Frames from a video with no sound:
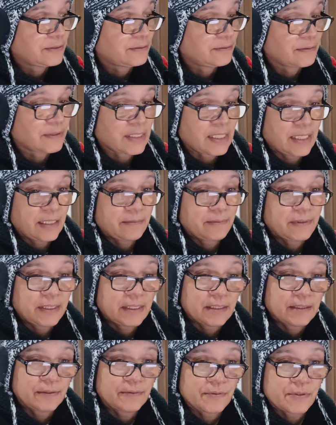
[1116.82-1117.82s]
God, here we
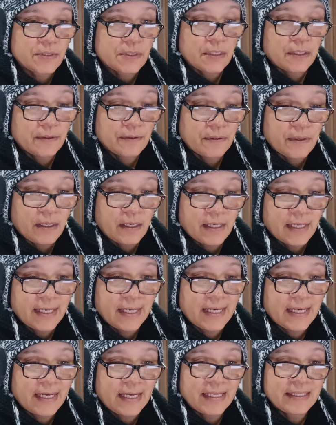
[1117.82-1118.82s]
go. So
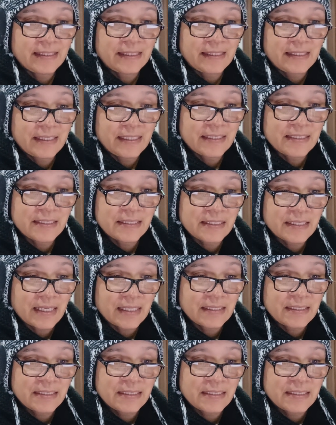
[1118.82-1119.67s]
I had this